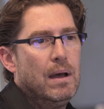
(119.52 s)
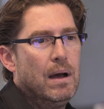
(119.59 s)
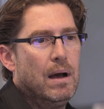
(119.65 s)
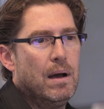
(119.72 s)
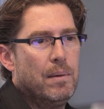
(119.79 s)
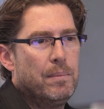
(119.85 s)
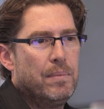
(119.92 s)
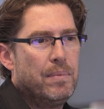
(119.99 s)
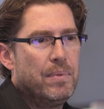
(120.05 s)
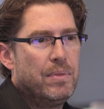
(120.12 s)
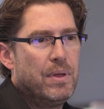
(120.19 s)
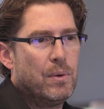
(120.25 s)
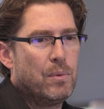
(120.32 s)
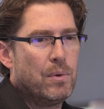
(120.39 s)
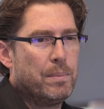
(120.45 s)
um,
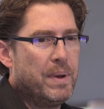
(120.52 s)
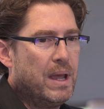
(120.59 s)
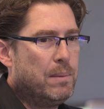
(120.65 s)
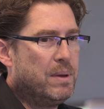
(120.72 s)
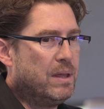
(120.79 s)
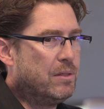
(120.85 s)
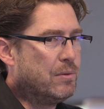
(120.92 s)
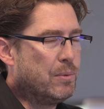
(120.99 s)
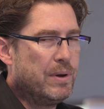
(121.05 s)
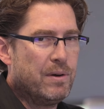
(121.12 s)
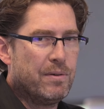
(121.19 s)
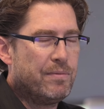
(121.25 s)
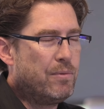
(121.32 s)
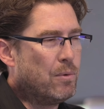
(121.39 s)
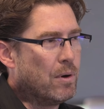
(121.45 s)
there were maybe three
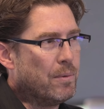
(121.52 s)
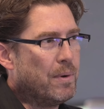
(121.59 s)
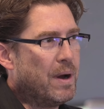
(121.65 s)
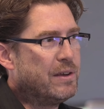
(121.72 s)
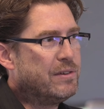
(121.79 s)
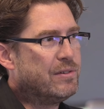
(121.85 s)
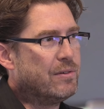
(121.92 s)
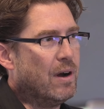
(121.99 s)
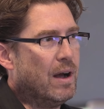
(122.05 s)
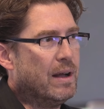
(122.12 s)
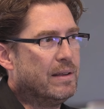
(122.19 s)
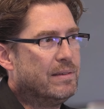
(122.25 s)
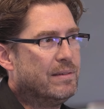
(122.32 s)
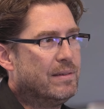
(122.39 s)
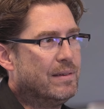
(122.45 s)
or four
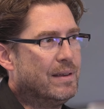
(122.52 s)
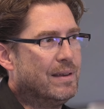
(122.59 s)
restaurants,